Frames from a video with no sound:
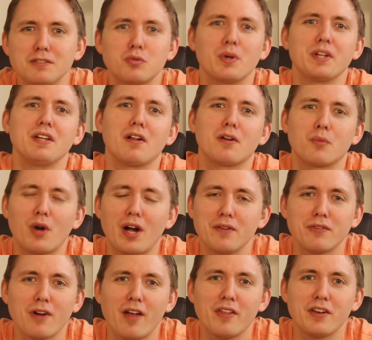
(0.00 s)
$20
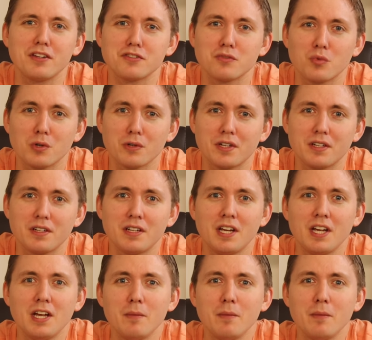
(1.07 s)
Wi-Fi that doesn't work, and